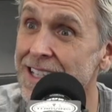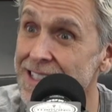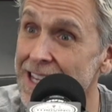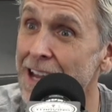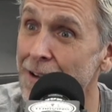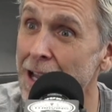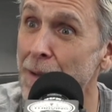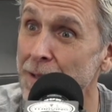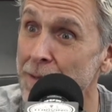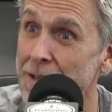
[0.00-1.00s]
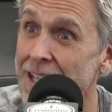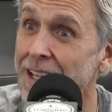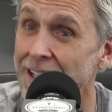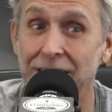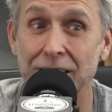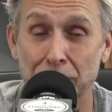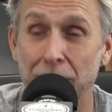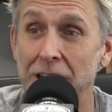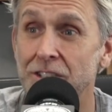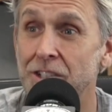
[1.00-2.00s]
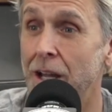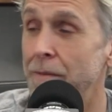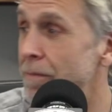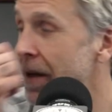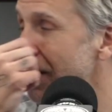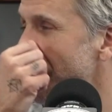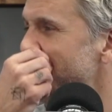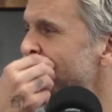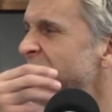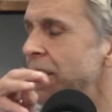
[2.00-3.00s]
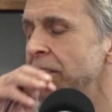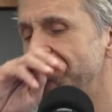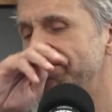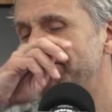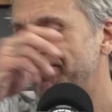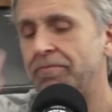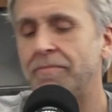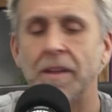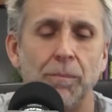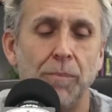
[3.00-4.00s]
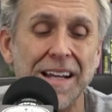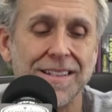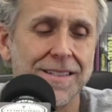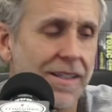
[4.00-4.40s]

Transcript: now happened to me. I got the best job of my life. But